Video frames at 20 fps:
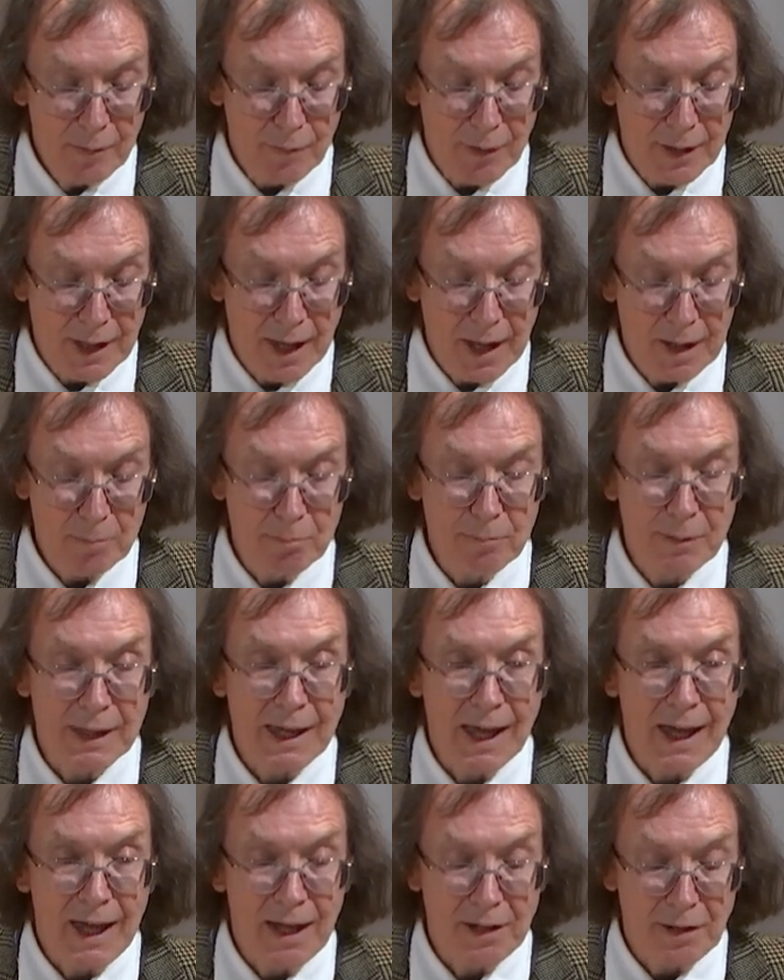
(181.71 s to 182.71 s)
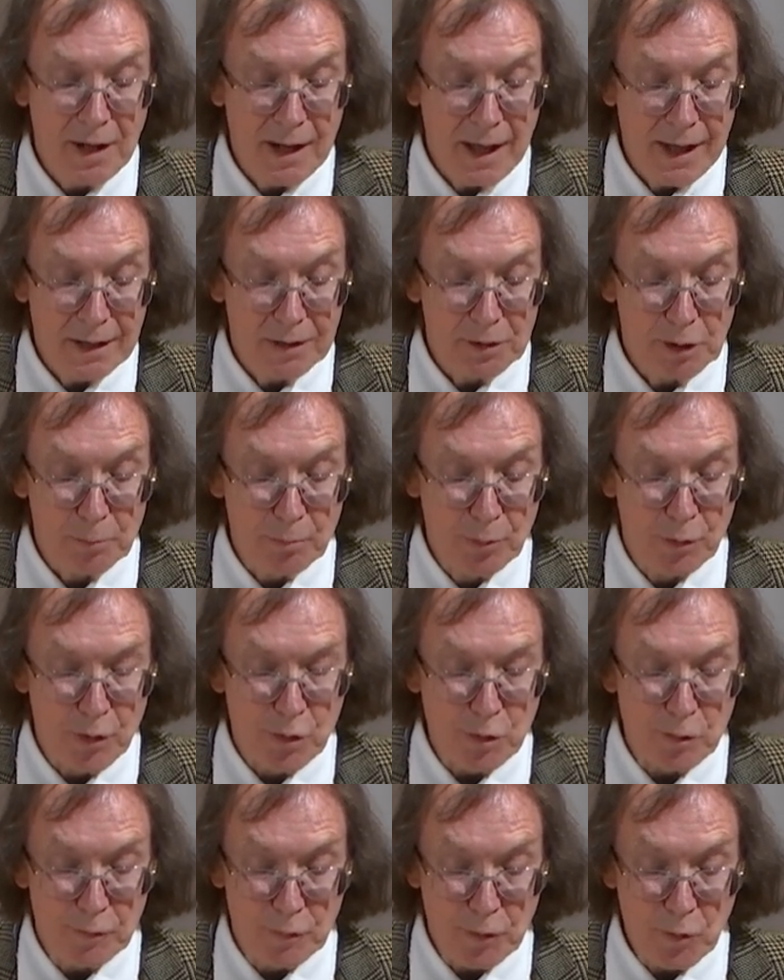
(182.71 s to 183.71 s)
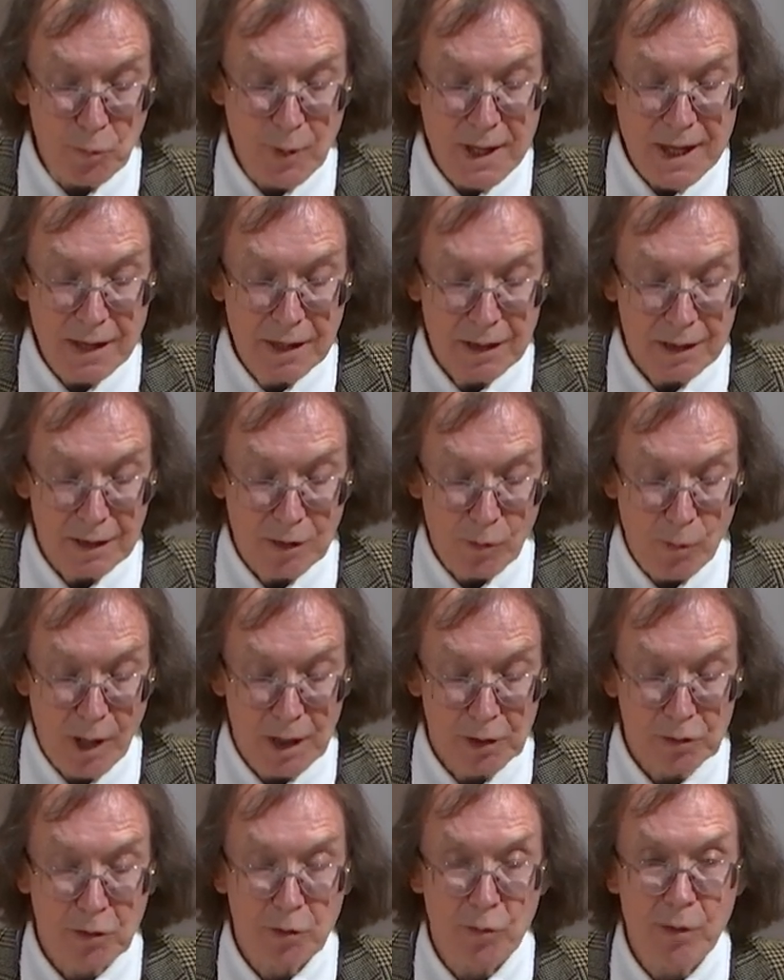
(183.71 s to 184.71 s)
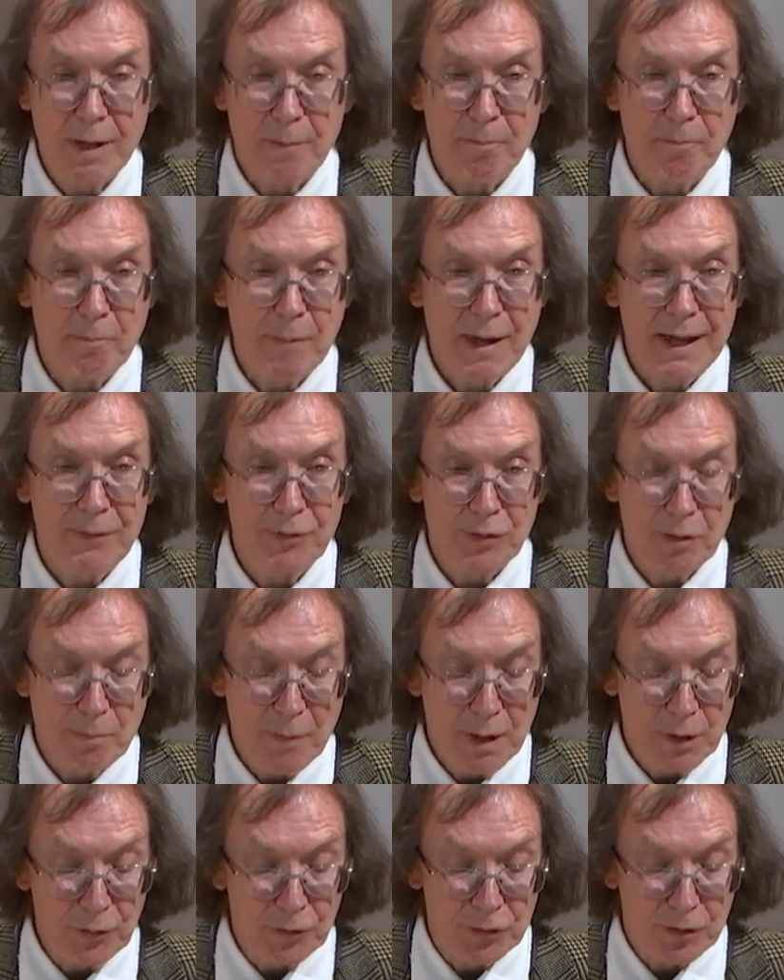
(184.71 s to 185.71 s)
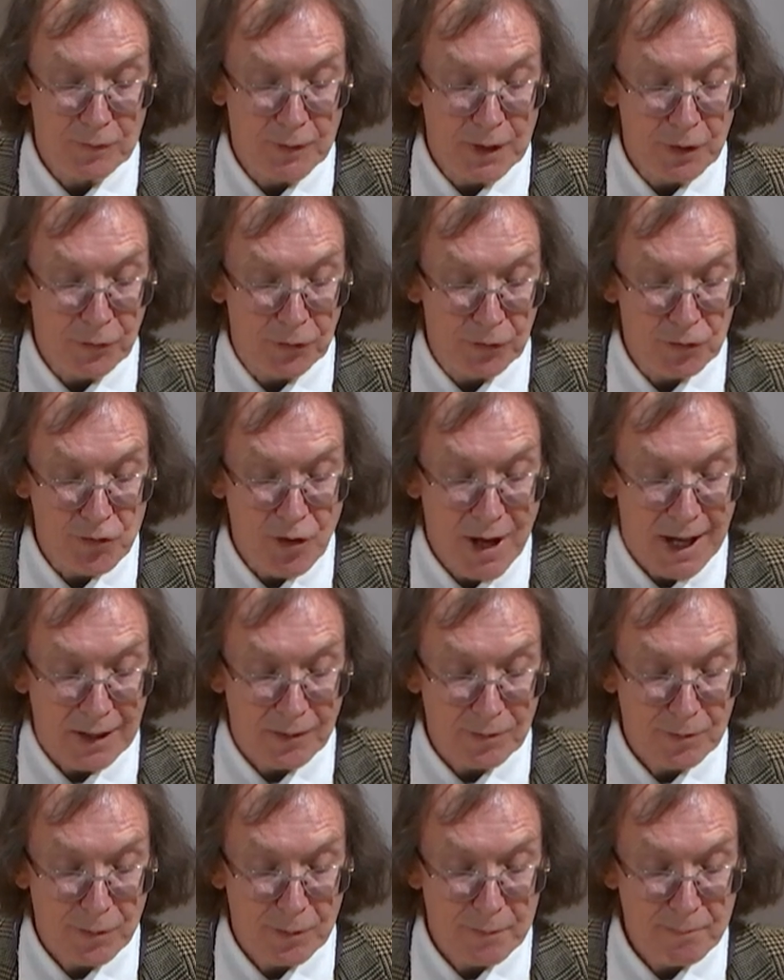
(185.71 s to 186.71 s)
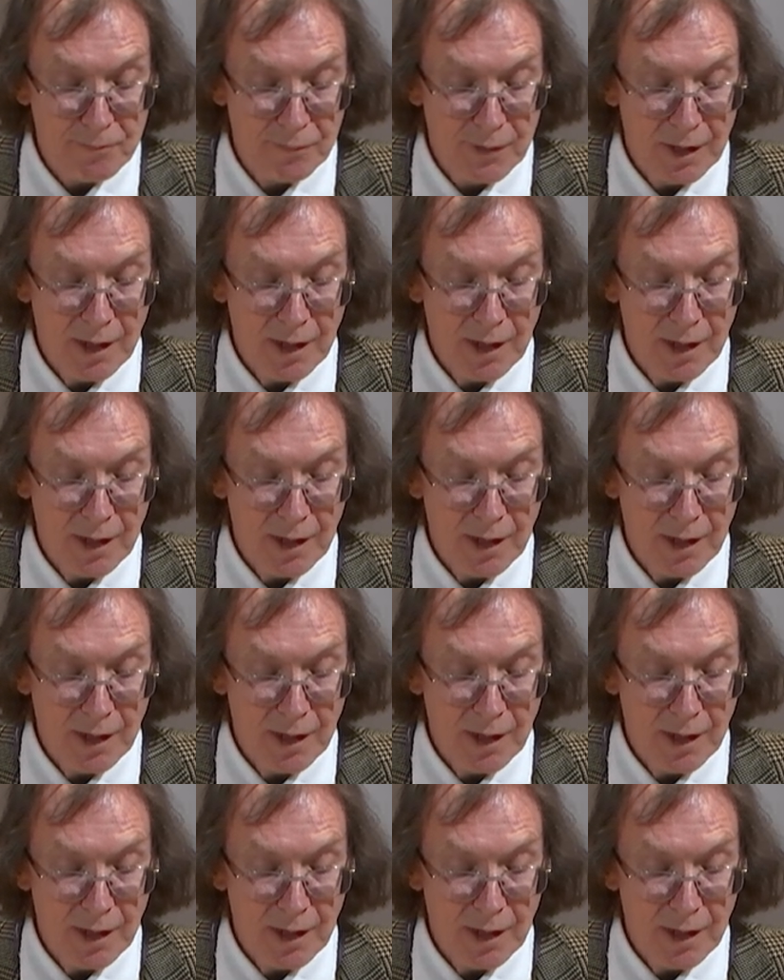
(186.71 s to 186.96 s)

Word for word: The game began, and Egil proved the weaker, while Grim made the most of his strength.